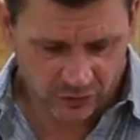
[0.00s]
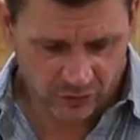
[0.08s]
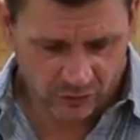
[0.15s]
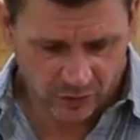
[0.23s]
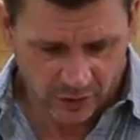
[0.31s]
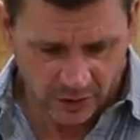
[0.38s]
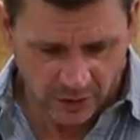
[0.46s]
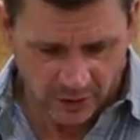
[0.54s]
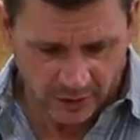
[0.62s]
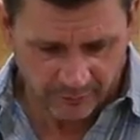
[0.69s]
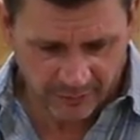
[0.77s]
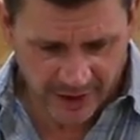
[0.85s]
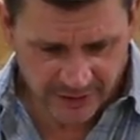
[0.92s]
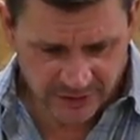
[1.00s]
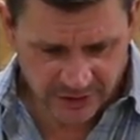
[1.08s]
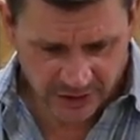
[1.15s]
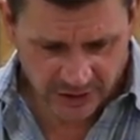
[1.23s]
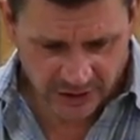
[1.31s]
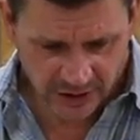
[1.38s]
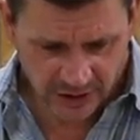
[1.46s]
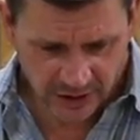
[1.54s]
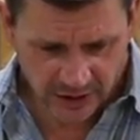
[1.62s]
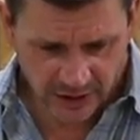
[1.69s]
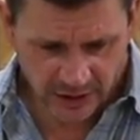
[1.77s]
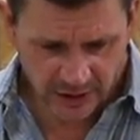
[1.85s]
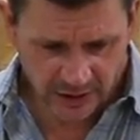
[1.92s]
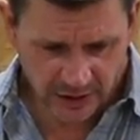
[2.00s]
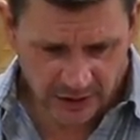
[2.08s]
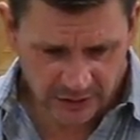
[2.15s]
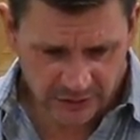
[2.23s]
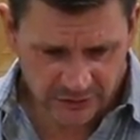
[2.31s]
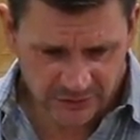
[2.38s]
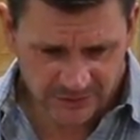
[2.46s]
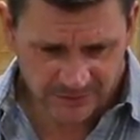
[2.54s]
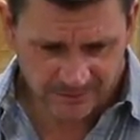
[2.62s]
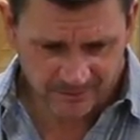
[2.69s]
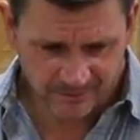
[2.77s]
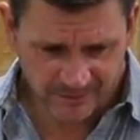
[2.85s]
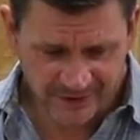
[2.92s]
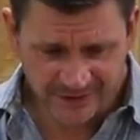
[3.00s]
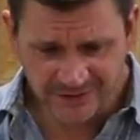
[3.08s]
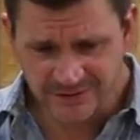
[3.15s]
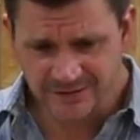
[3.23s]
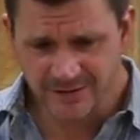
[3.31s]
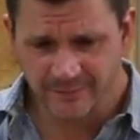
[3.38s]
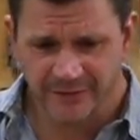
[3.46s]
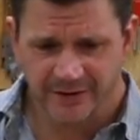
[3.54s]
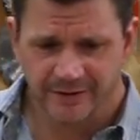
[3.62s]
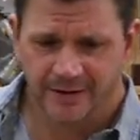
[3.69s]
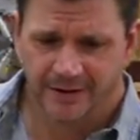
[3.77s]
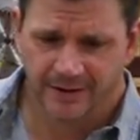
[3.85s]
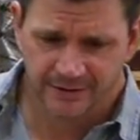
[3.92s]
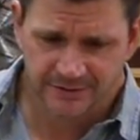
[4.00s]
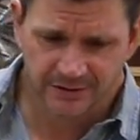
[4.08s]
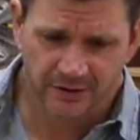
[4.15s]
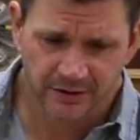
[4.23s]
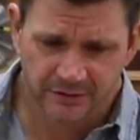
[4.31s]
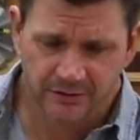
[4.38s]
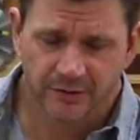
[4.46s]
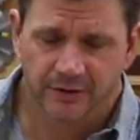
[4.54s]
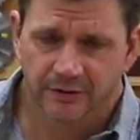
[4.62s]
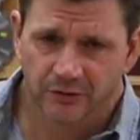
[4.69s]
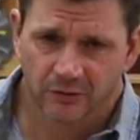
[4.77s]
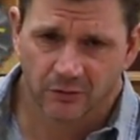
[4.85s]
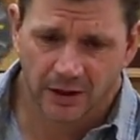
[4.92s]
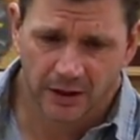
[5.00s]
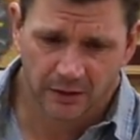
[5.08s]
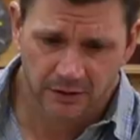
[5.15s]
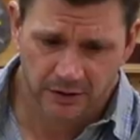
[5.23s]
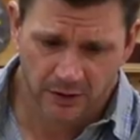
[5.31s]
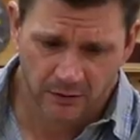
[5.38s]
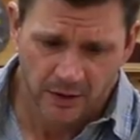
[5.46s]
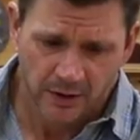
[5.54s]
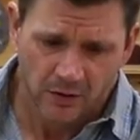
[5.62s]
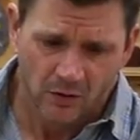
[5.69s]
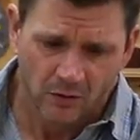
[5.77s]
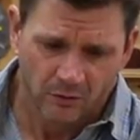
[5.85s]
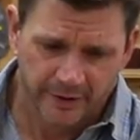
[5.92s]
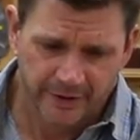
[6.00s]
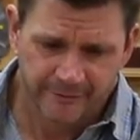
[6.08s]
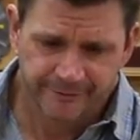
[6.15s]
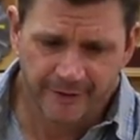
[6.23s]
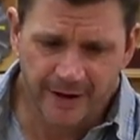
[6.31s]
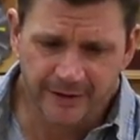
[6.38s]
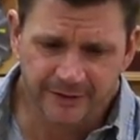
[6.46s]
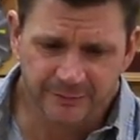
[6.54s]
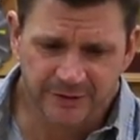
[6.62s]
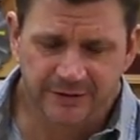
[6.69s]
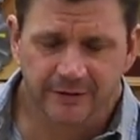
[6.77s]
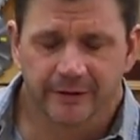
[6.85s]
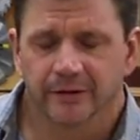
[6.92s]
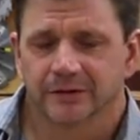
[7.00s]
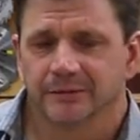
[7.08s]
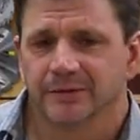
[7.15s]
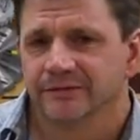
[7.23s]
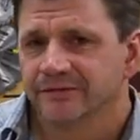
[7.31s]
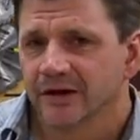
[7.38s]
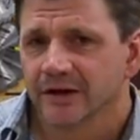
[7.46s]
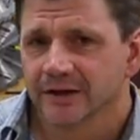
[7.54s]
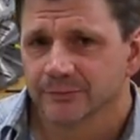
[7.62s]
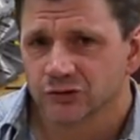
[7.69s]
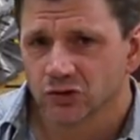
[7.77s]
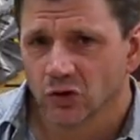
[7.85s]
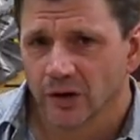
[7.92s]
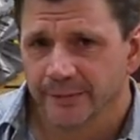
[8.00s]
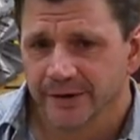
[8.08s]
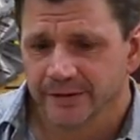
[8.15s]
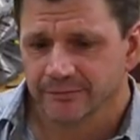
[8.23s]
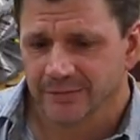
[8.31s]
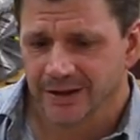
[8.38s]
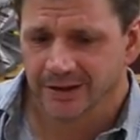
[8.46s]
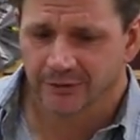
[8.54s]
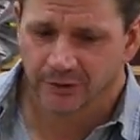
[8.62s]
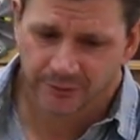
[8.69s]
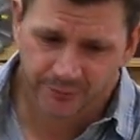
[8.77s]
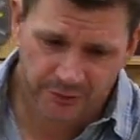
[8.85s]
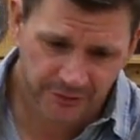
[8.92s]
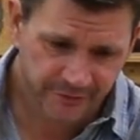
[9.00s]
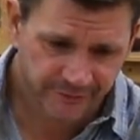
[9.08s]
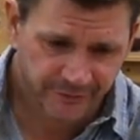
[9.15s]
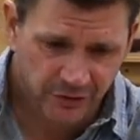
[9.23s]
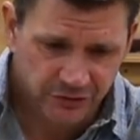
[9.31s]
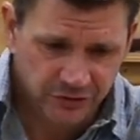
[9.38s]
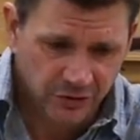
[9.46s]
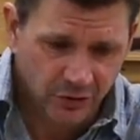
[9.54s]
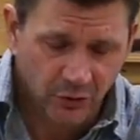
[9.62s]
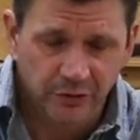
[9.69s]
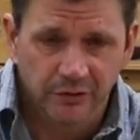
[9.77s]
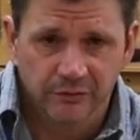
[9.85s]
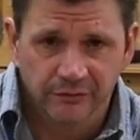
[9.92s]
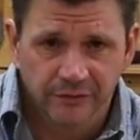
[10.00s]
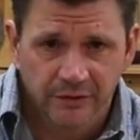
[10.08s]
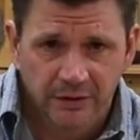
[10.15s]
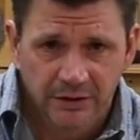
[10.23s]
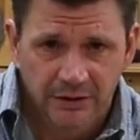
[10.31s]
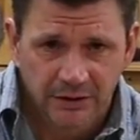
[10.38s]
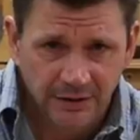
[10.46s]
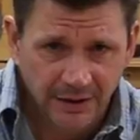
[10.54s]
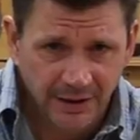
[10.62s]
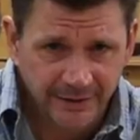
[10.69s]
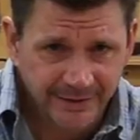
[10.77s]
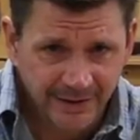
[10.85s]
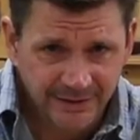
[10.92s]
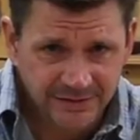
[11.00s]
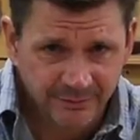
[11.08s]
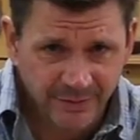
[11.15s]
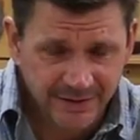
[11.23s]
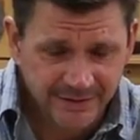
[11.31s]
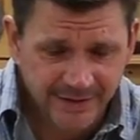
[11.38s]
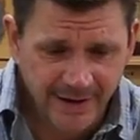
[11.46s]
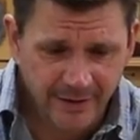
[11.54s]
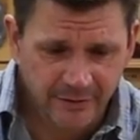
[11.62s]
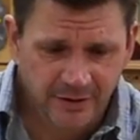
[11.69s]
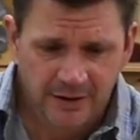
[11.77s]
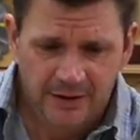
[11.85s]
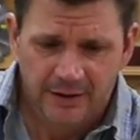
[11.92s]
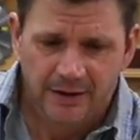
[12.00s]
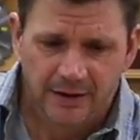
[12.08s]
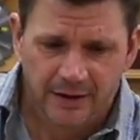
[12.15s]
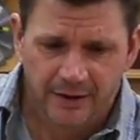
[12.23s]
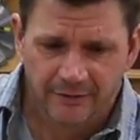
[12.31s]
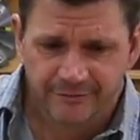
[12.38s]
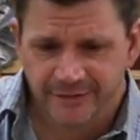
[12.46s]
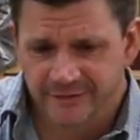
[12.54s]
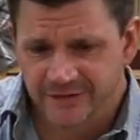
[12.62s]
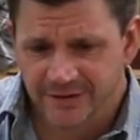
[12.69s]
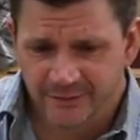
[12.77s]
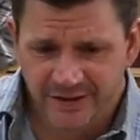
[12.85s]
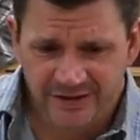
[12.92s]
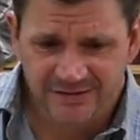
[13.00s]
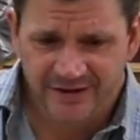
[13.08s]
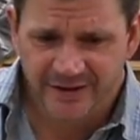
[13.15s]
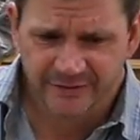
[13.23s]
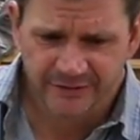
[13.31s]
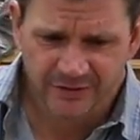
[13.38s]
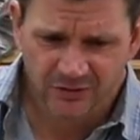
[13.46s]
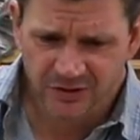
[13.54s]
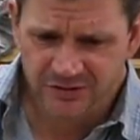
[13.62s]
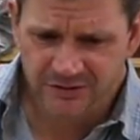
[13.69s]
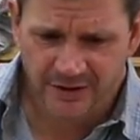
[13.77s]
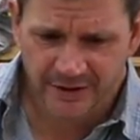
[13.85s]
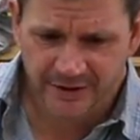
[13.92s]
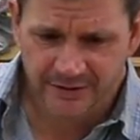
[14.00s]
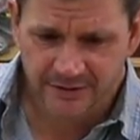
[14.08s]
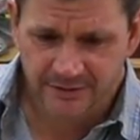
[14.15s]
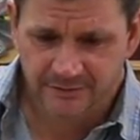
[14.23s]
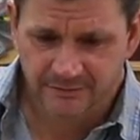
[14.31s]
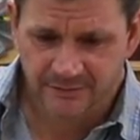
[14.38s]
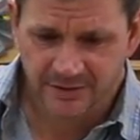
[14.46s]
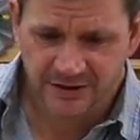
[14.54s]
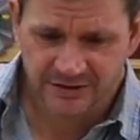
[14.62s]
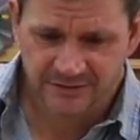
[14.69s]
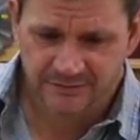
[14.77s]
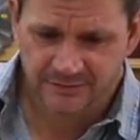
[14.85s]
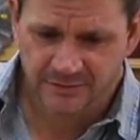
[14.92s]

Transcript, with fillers: to mention is this is something that I started doing a little while ago. When I find the material to be very absorbent, meaning when you put the first coat of contact cement down, uh, fifteen minutes later, if it looks like it,